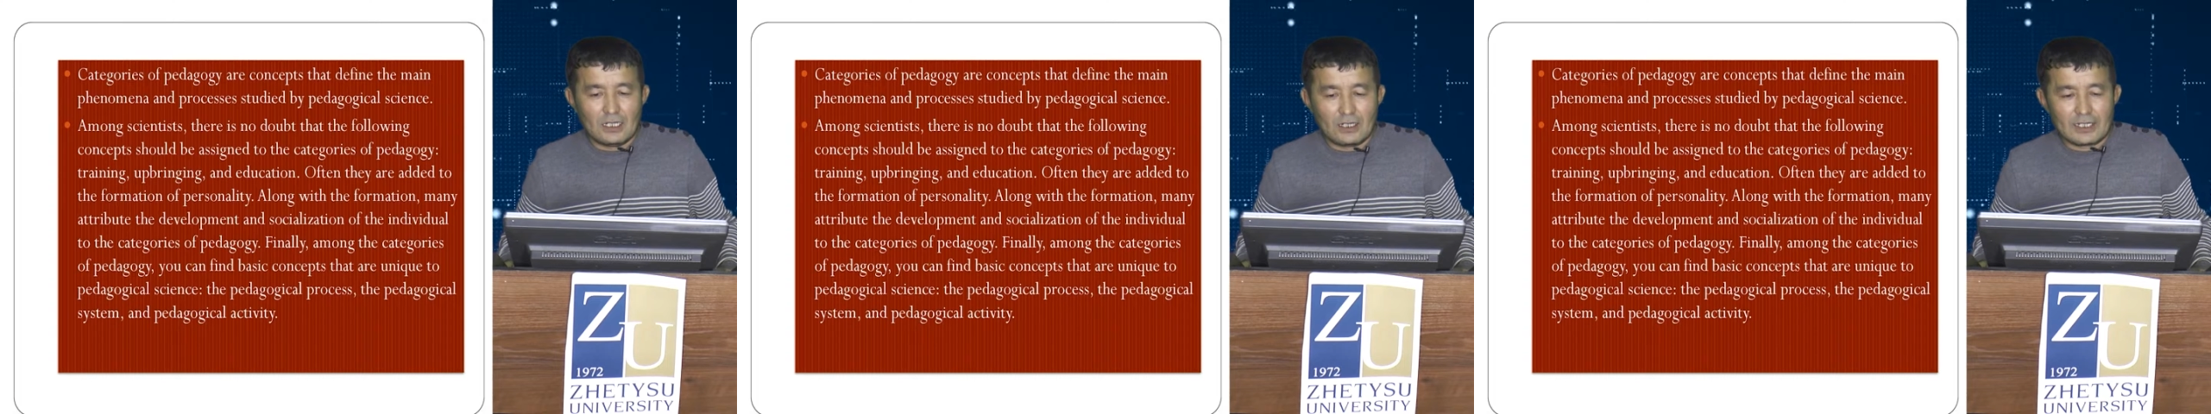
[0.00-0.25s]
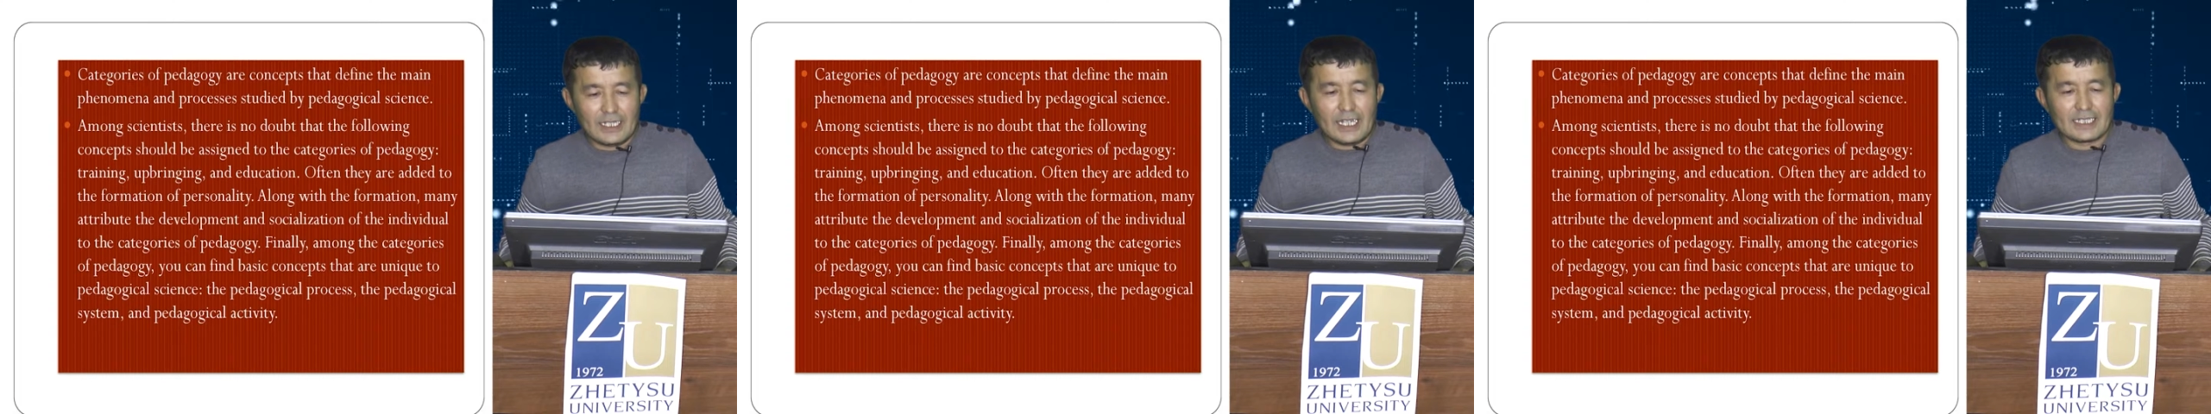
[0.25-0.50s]

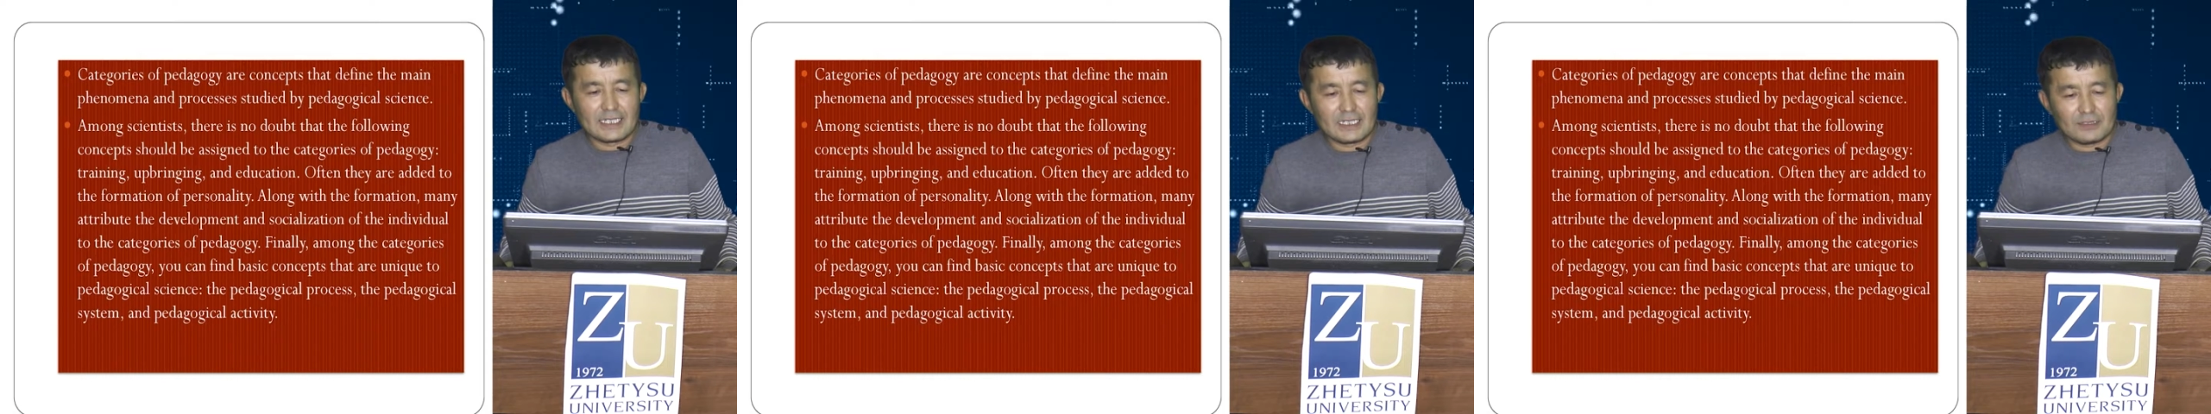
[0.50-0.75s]
Okay,